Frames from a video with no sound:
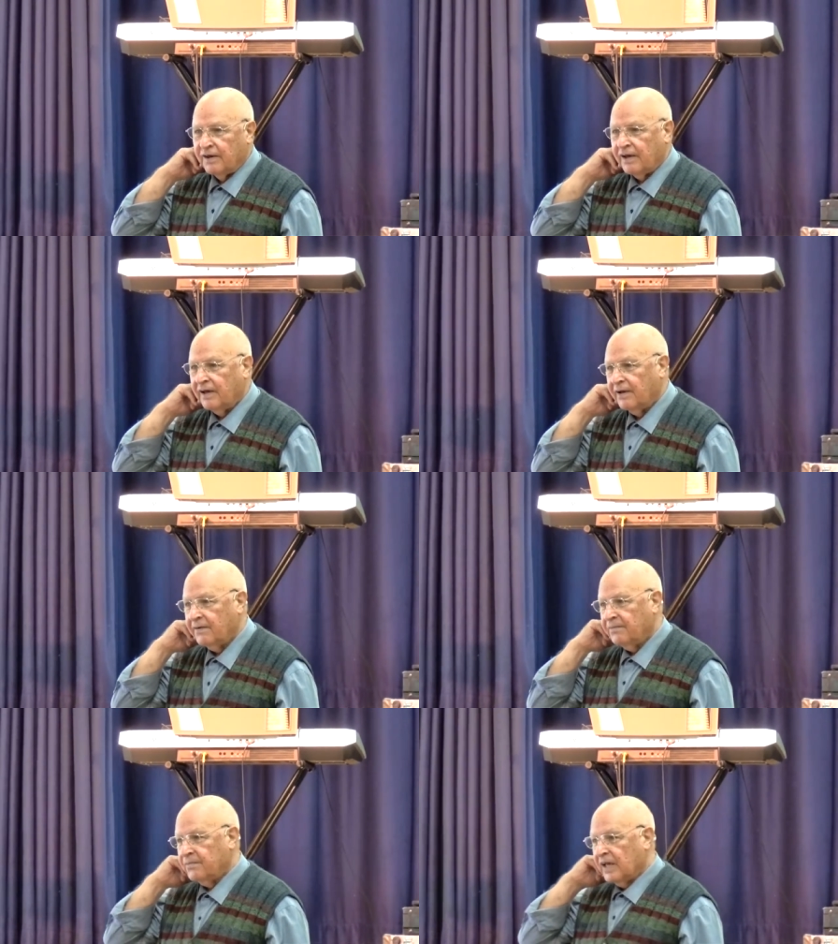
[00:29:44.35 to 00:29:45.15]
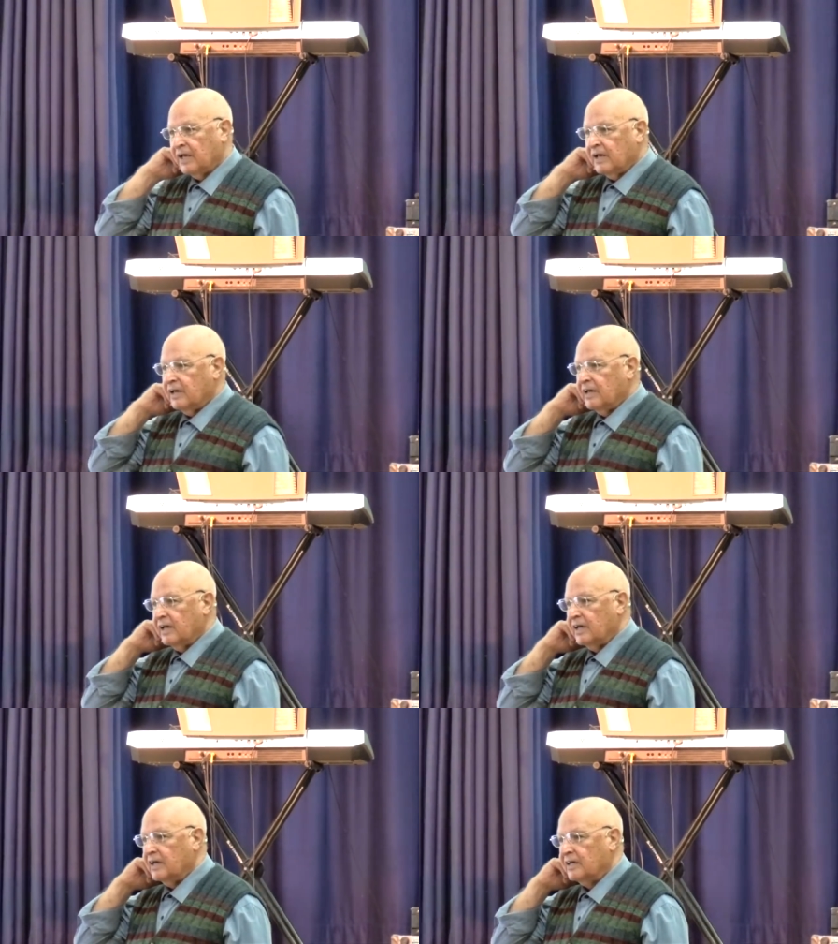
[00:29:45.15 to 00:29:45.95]

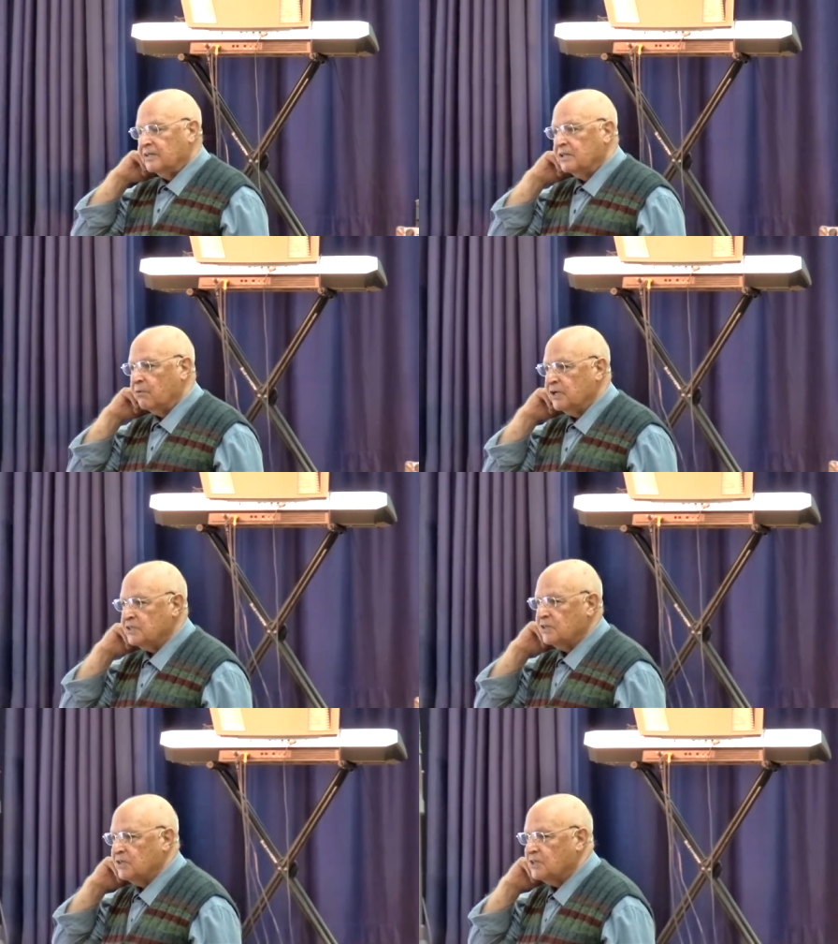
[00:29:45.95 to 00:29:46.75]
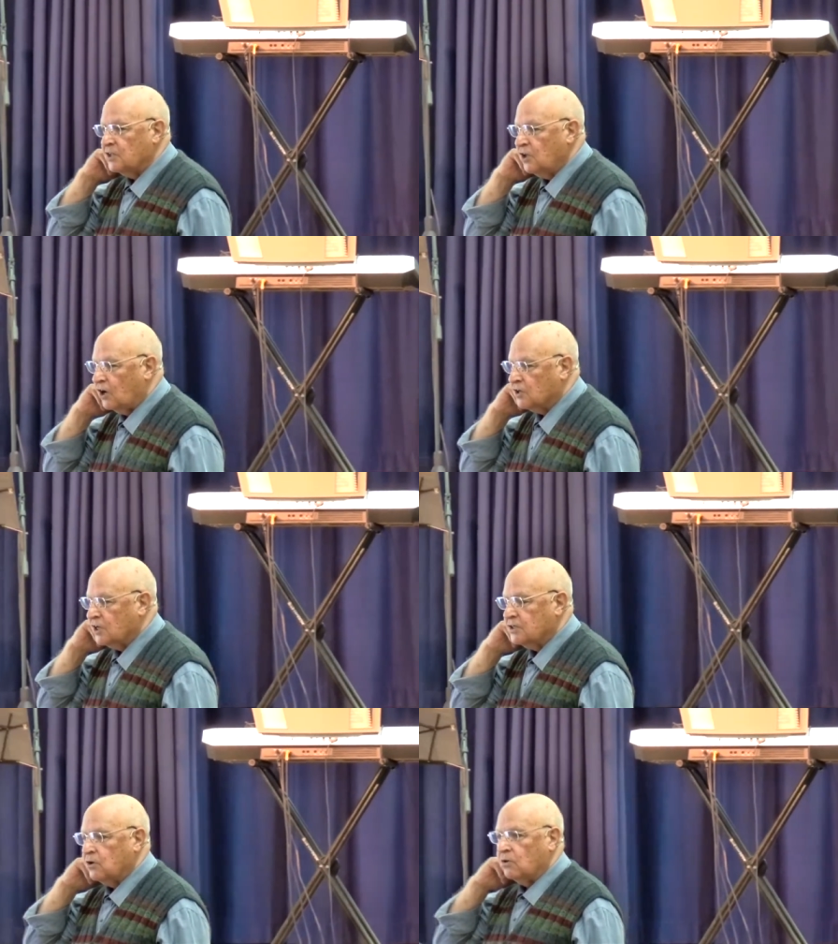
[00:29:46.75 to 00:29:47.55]
uh, the reason is the
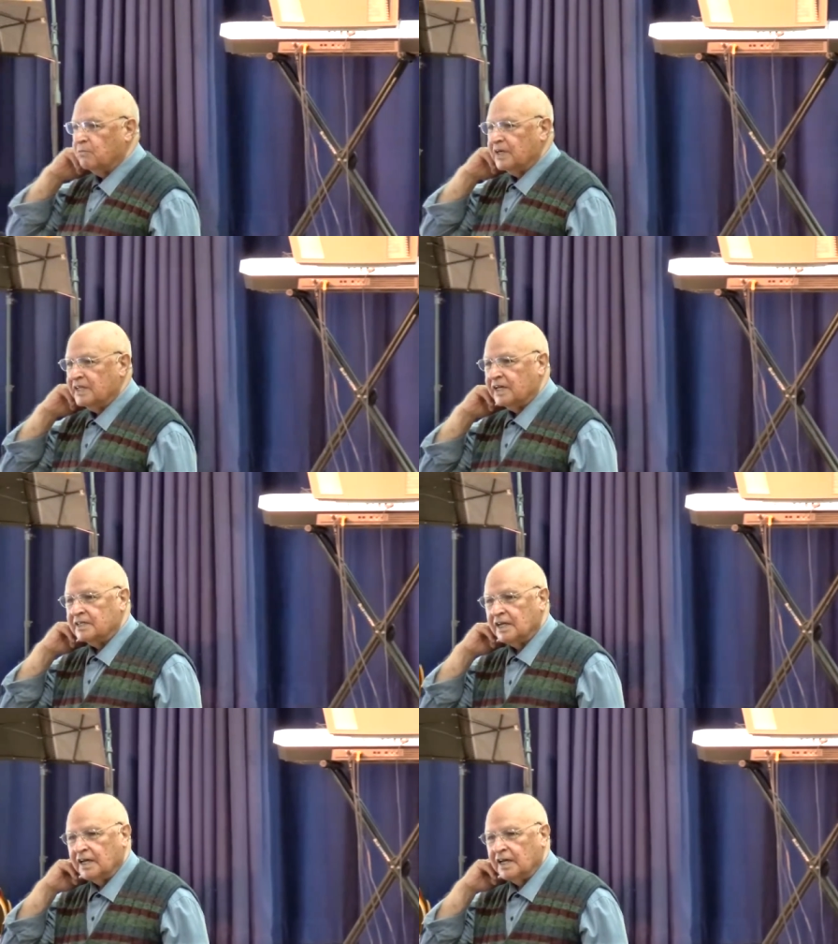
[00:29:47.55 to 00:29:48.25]
doctors told me that